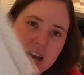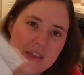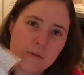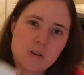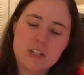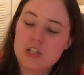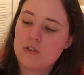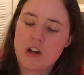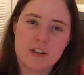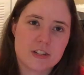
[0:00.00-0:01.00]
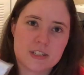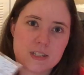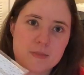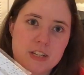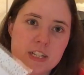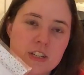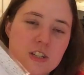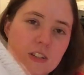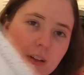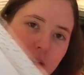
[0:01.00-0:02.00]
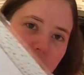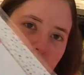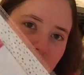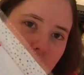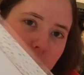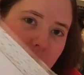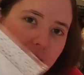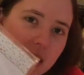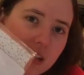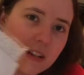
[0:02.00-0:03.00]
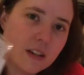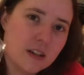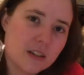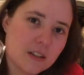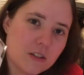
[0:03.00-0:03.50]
And they were only $2 and something each, so I thought that would be a